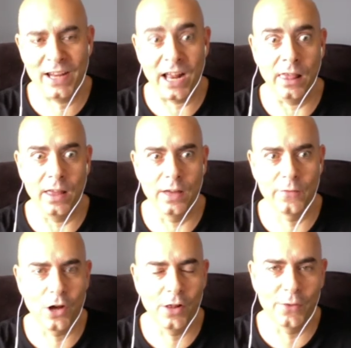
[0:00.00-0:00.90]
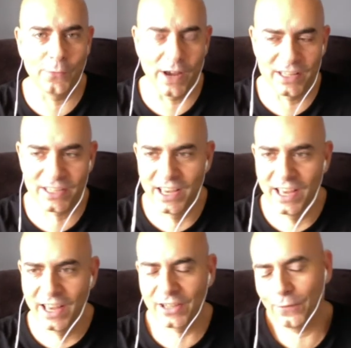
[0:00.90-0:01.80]
I love calling the fights
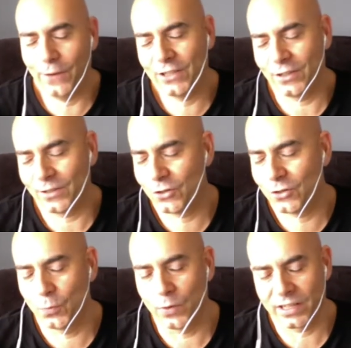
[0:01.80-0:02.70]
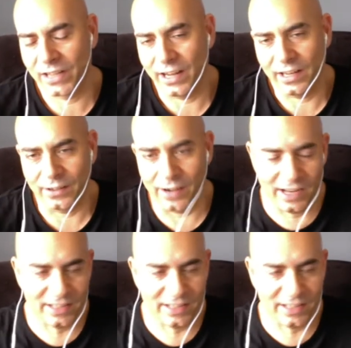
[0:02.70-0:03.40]
because the fights are super exciting, right?